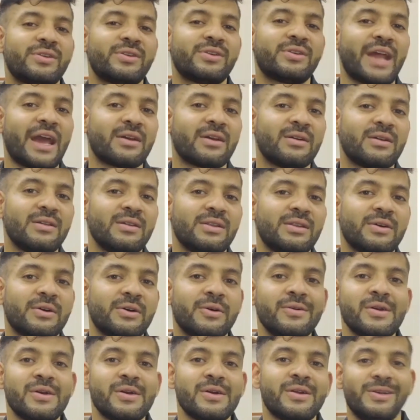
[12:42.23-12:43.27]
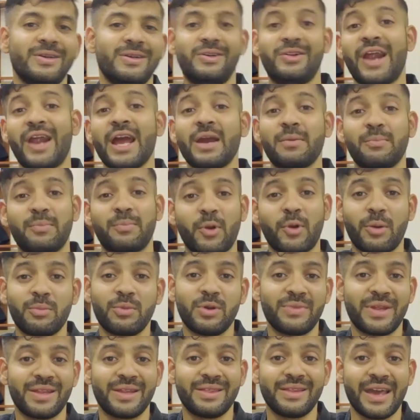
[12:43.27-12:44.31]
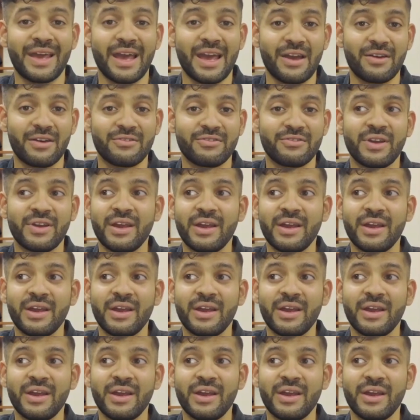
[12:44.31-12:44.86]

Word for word: tackle the drag problem that they have.